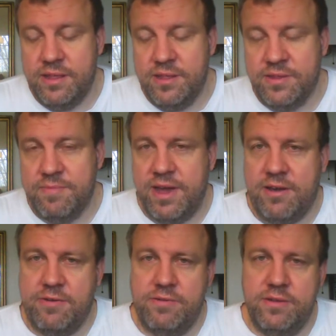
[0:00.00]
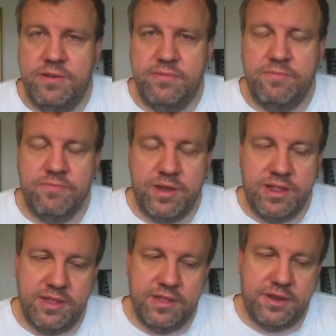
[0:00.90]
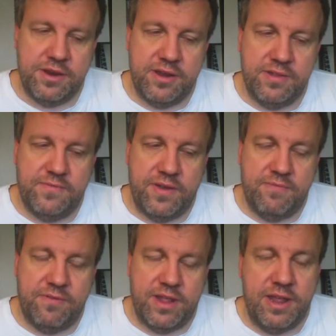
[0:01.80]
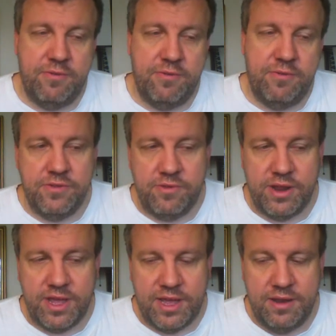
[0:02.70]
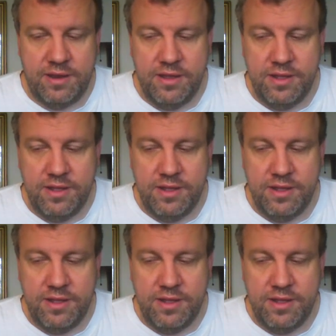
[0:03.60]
somehow rig the election in his favor, that he would just do it again.